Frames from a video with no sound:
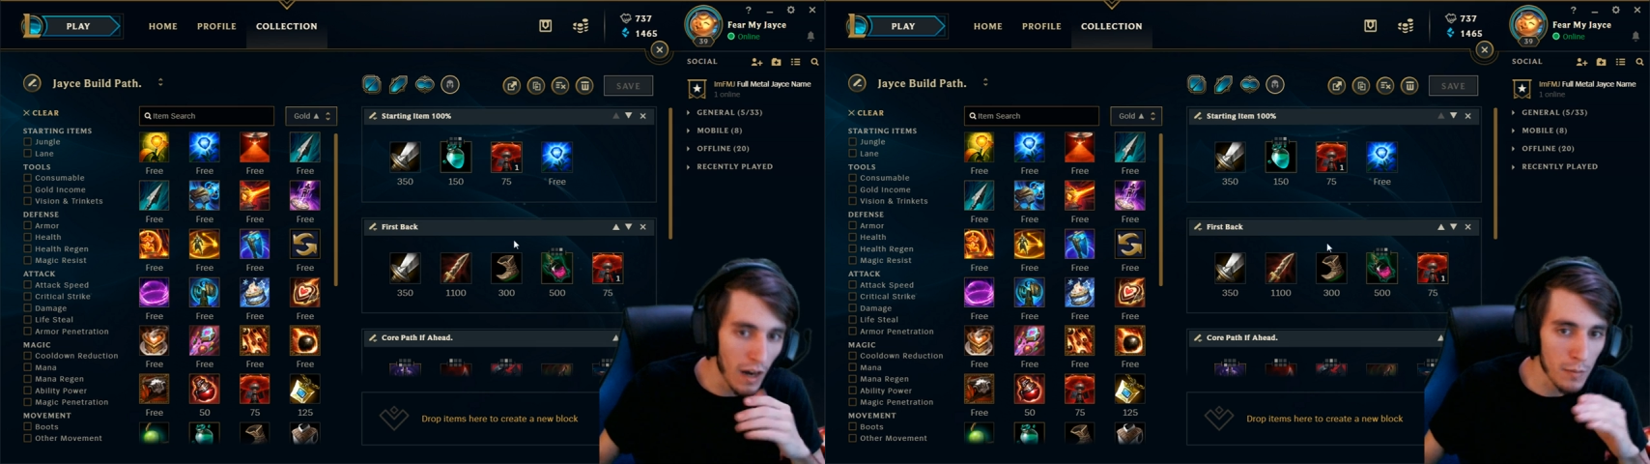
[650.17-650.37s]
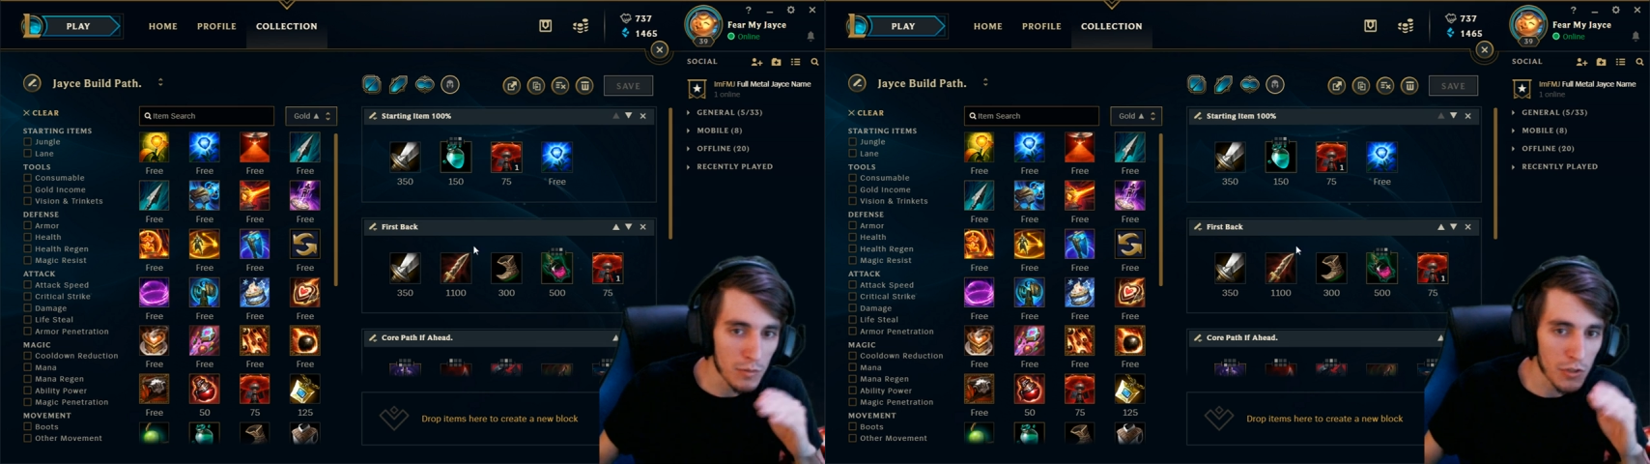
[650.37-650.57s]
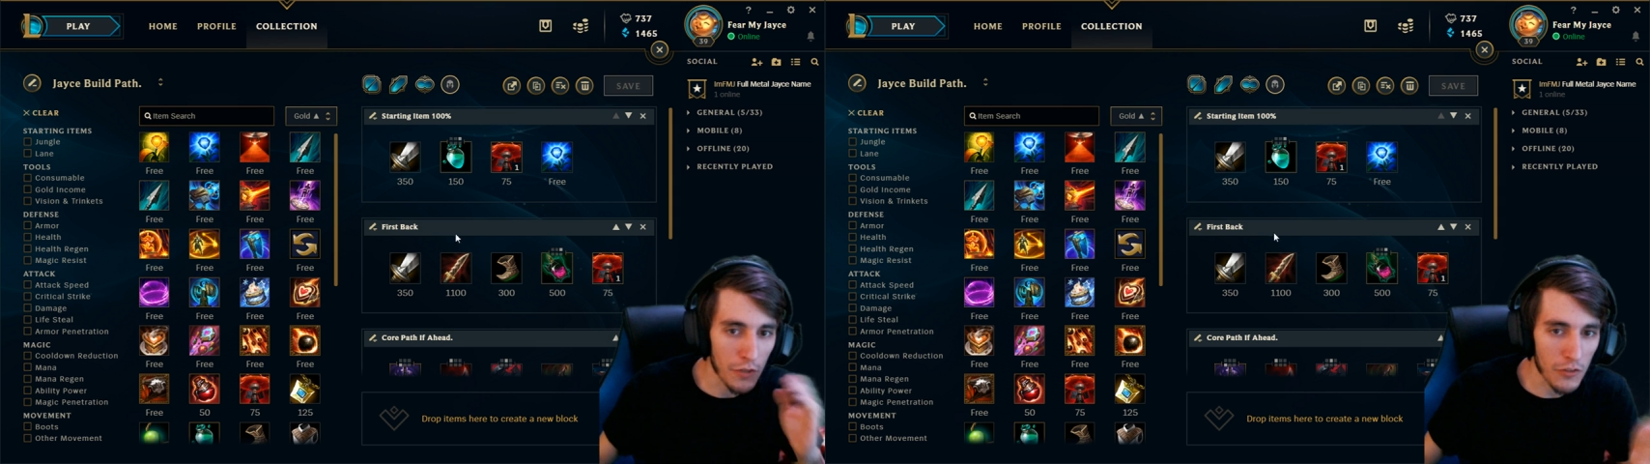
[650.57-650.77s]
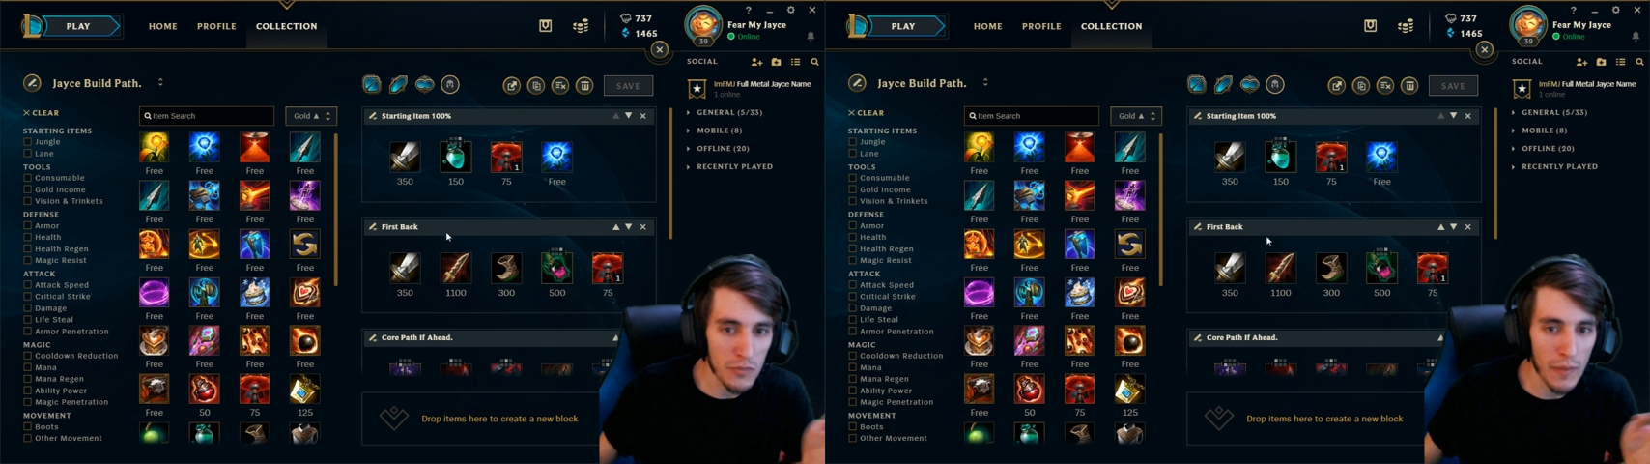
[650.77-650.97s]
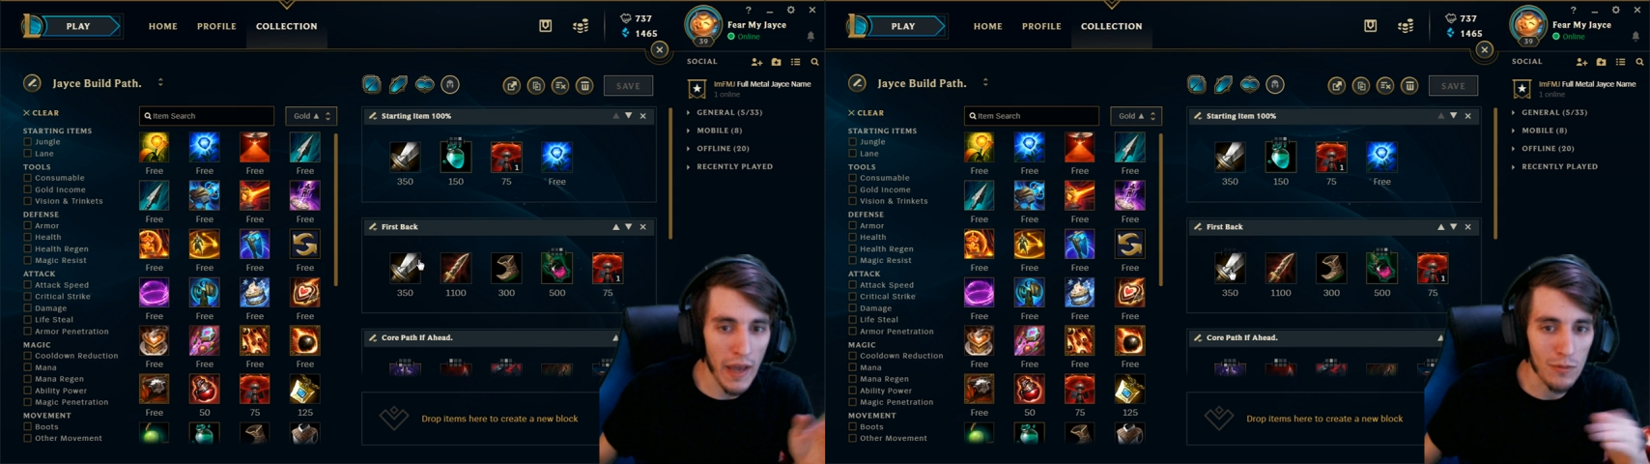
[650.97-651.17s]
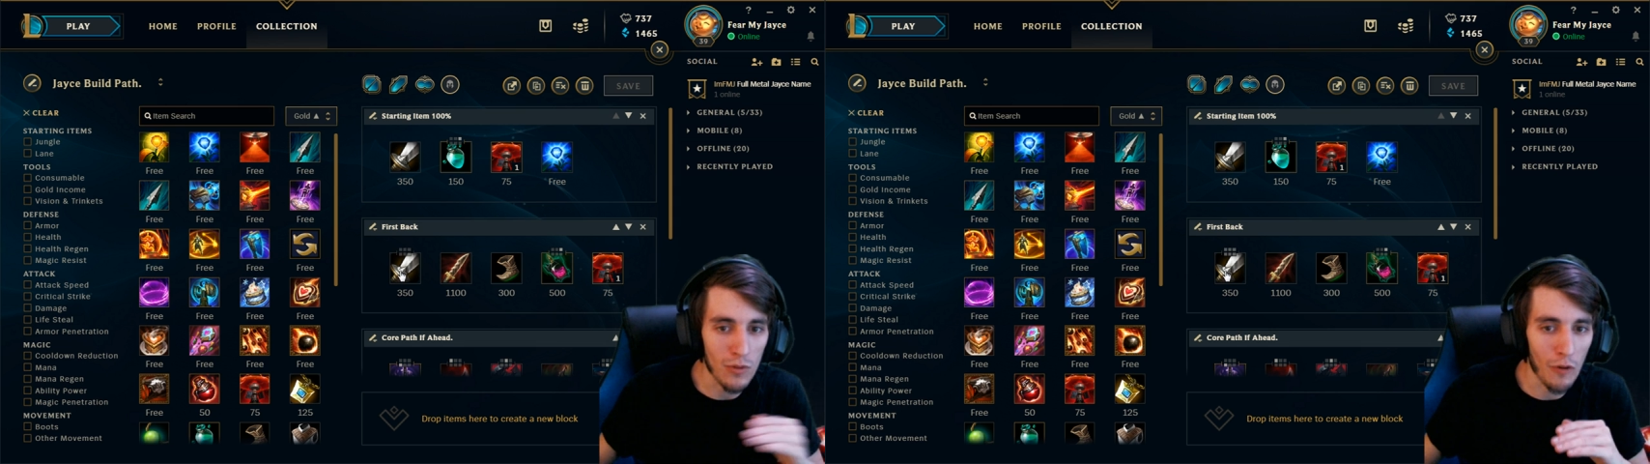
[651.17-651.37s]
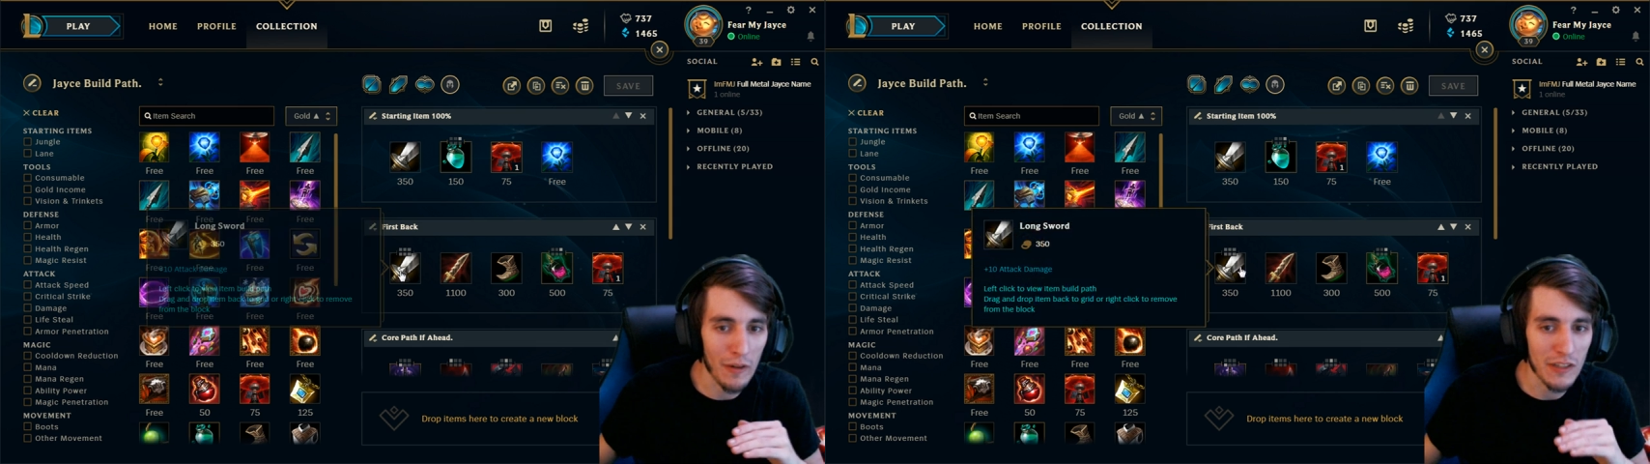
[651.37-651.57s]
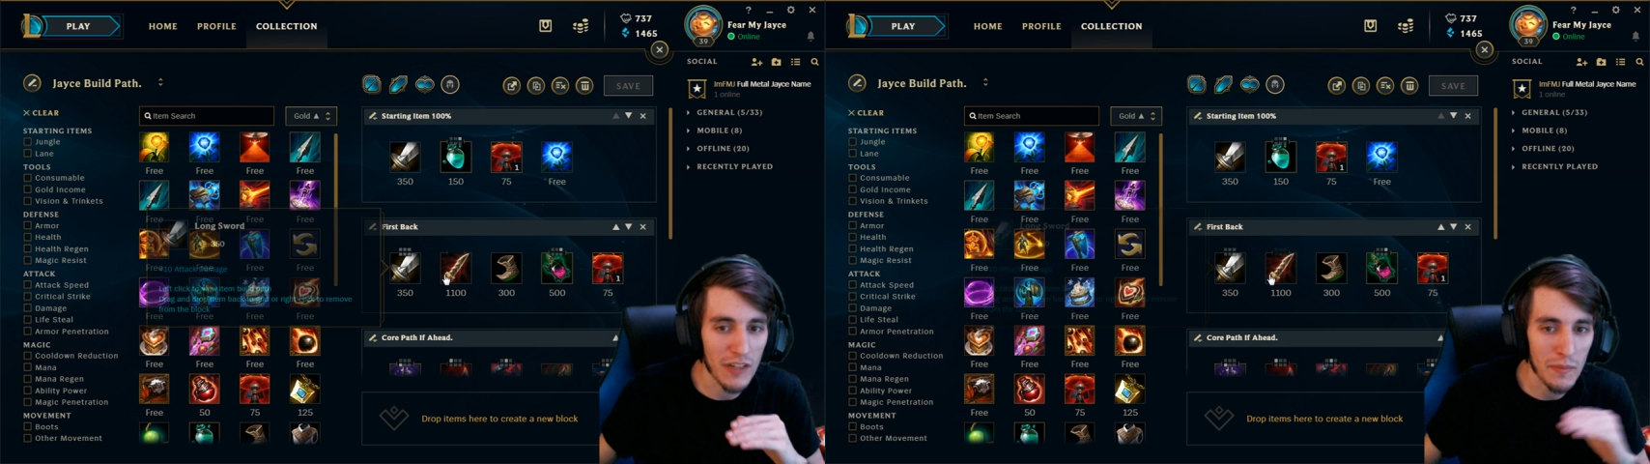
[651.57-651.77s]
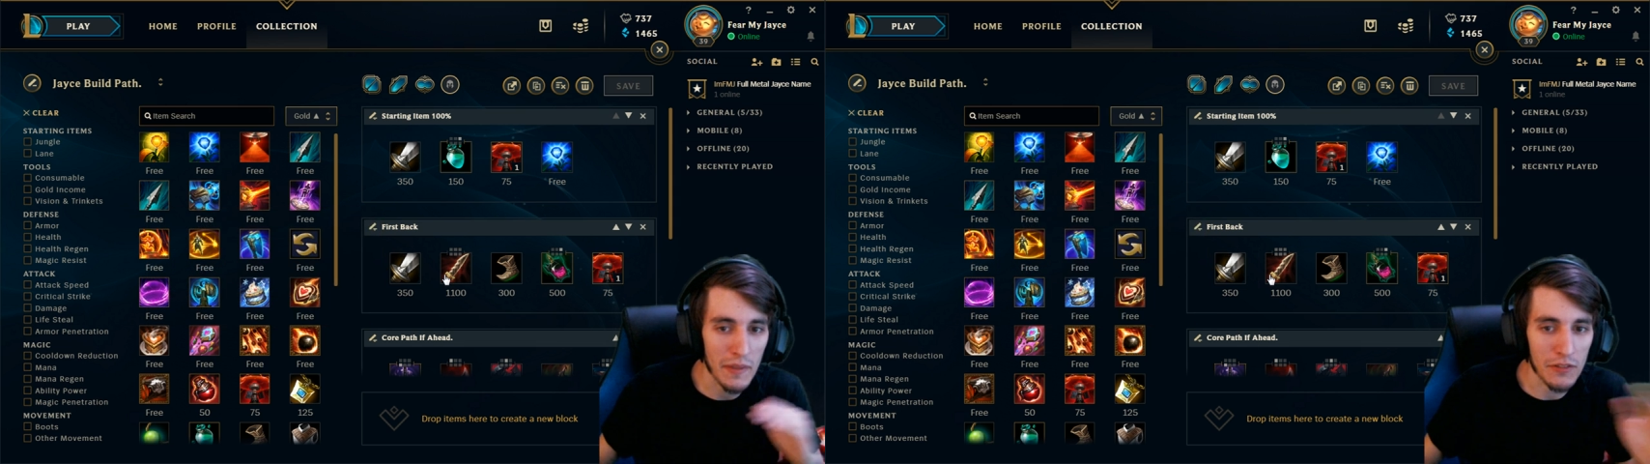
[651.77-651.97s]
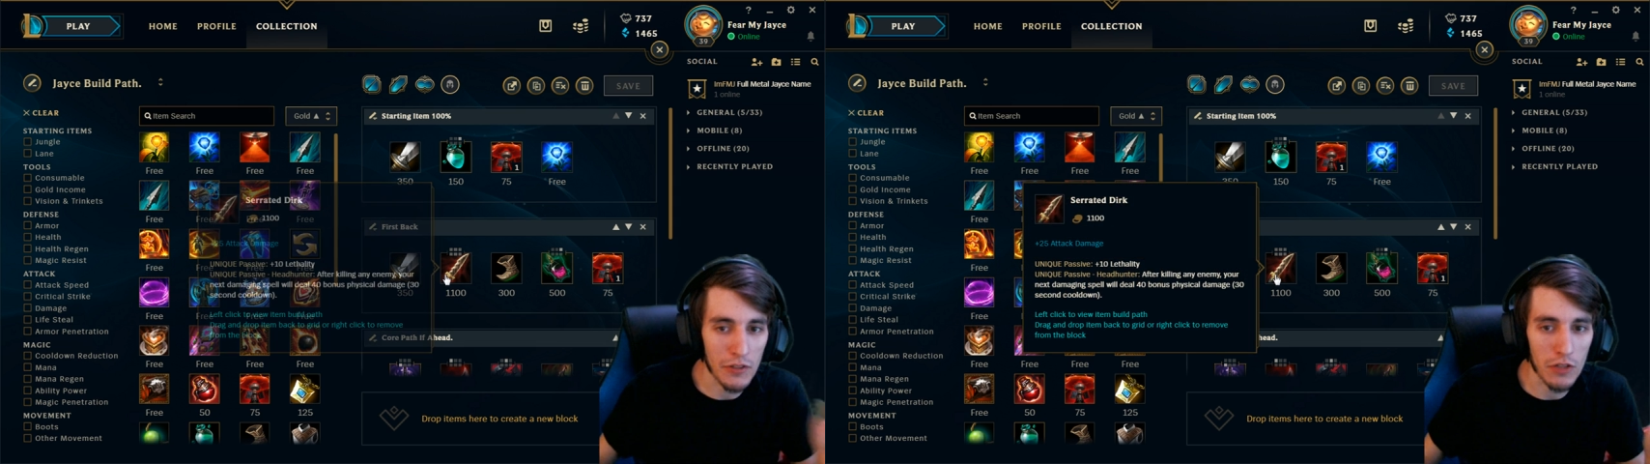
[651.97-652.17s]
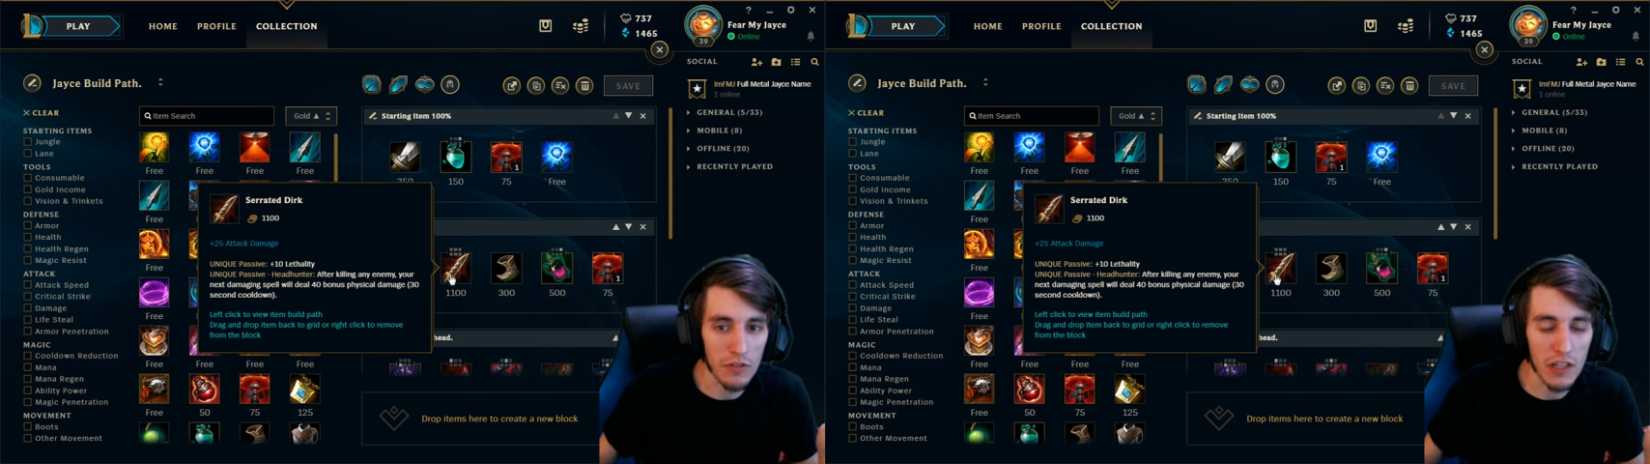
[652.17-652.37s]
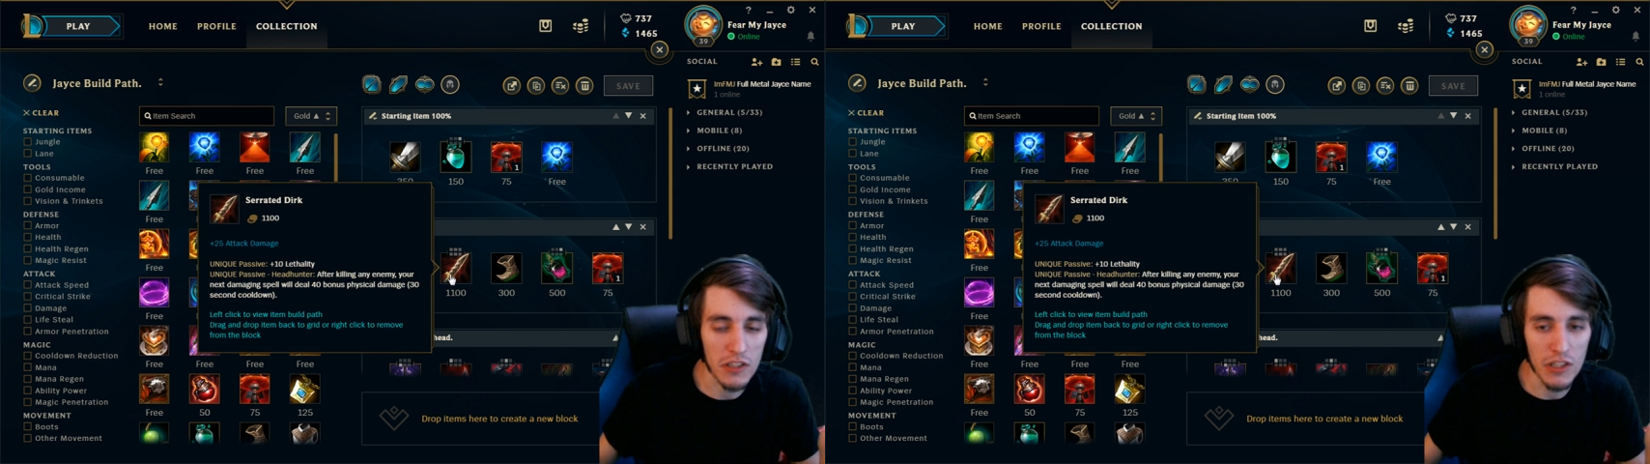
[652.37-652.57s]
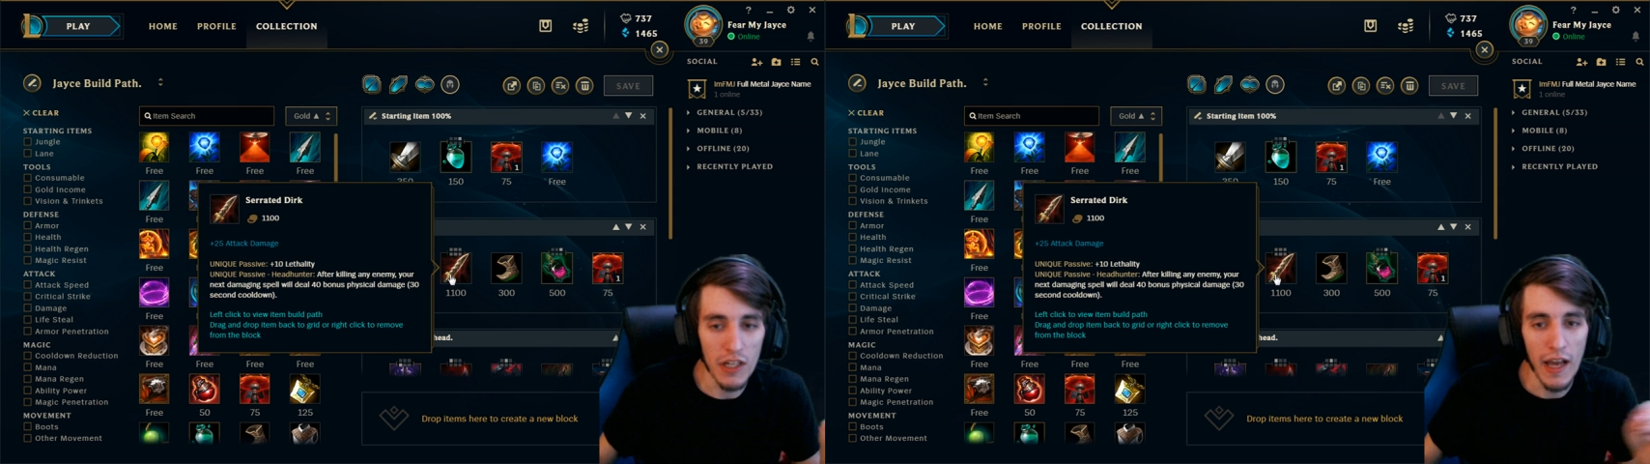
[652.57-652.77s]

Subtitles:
So your first back will always try to be a Dirk Rush,